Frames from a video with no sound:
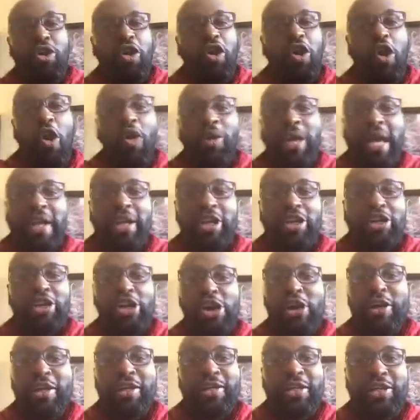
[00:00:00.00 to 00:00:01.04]
a whole lot of
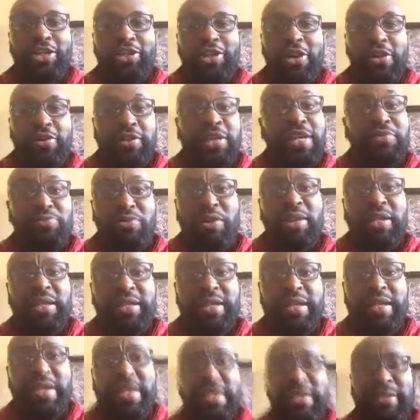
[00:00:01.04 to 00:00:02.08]
good in the church. It
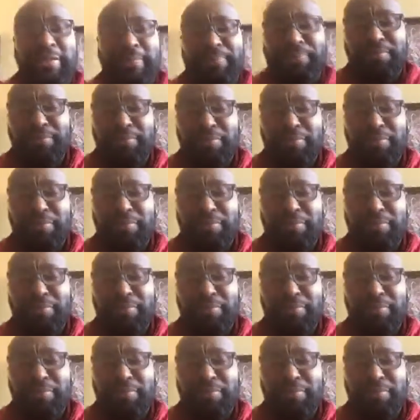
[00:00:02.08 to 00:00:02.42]
really is.